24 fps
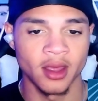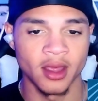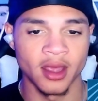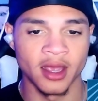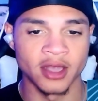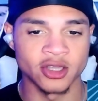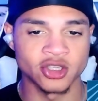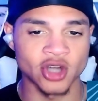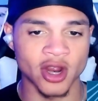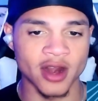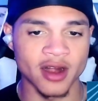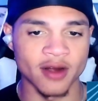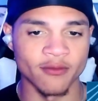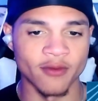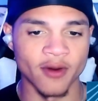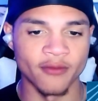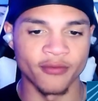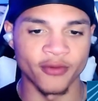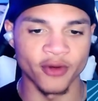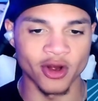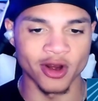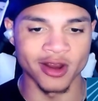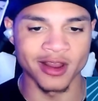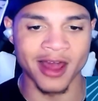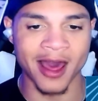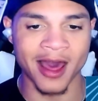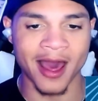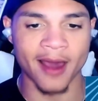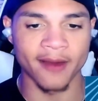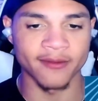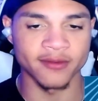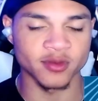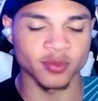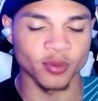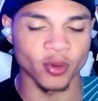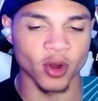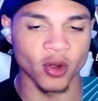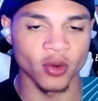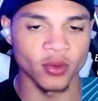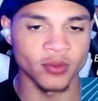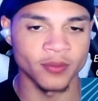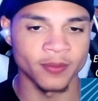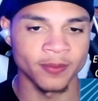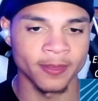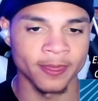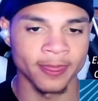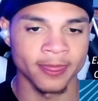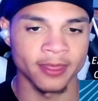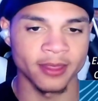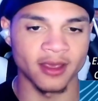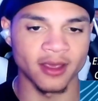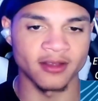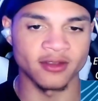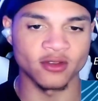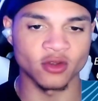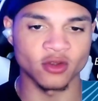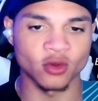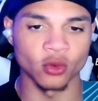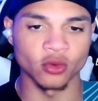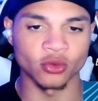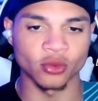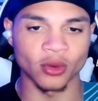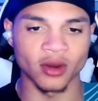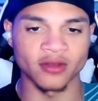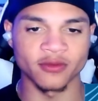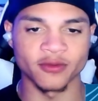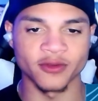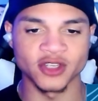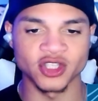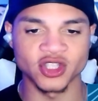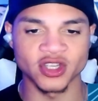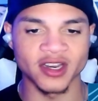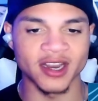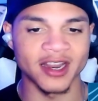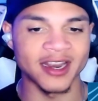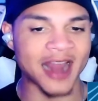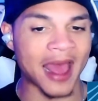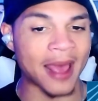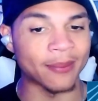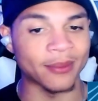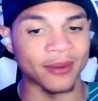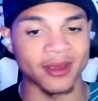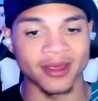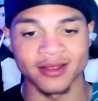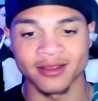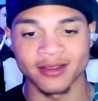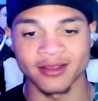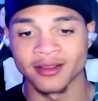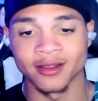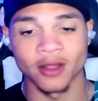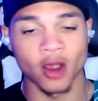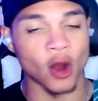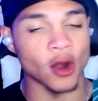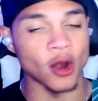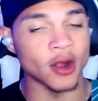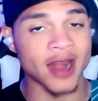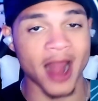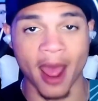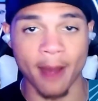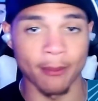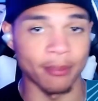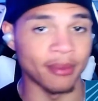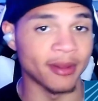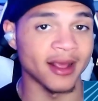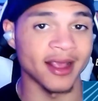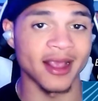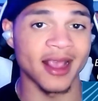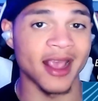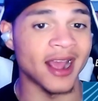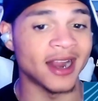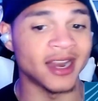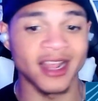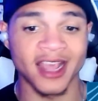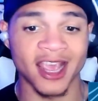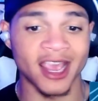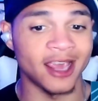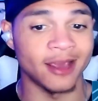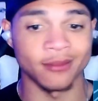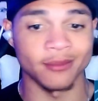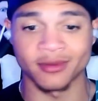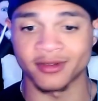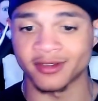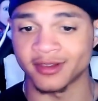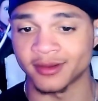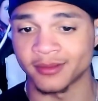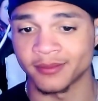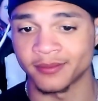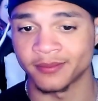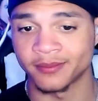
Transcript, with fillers: and try to run for your lives, bro. So you These school threats, Vegeta and Napkin, are, are not playing any games.